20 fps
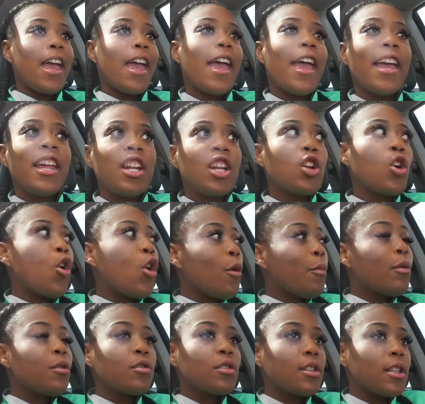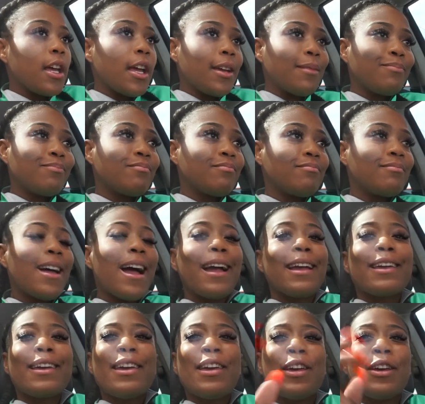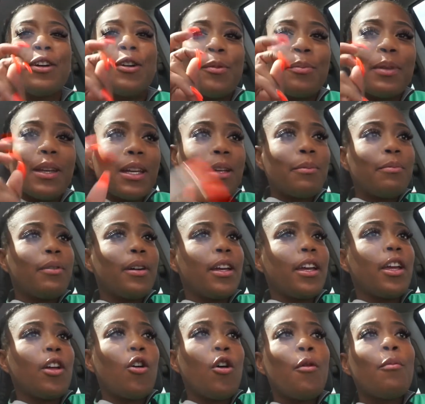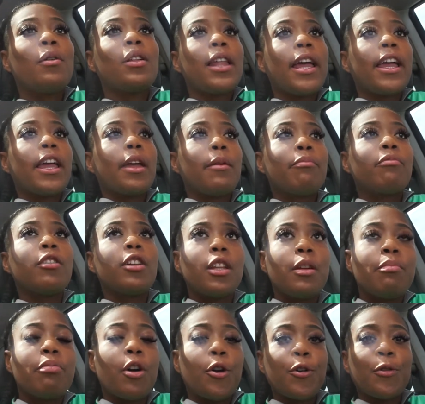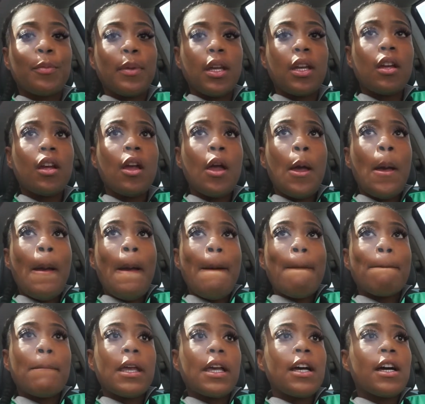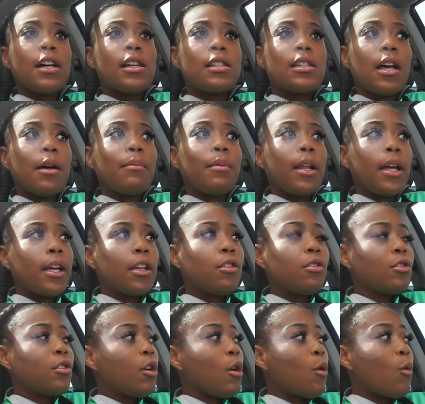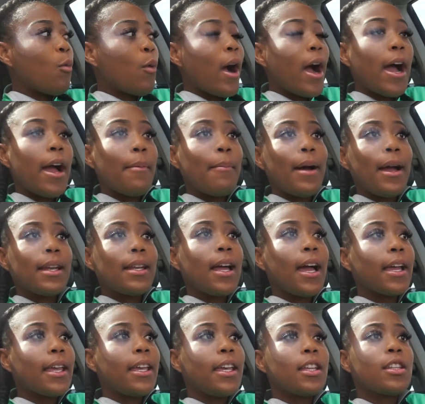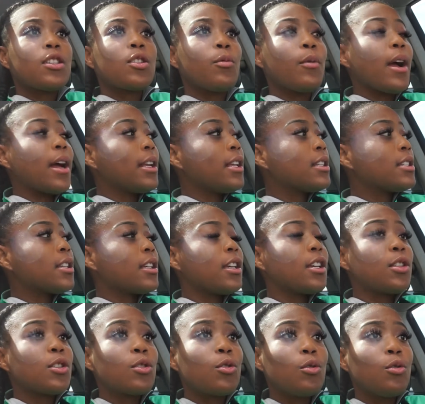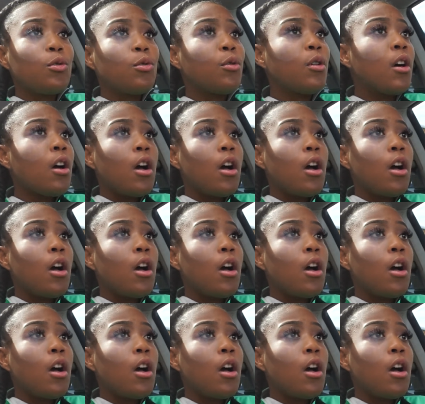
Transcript: And it almost like, not killed me, but it almost like, it really broke me, because I'm like, you know, why am I not getting to where I need to get to?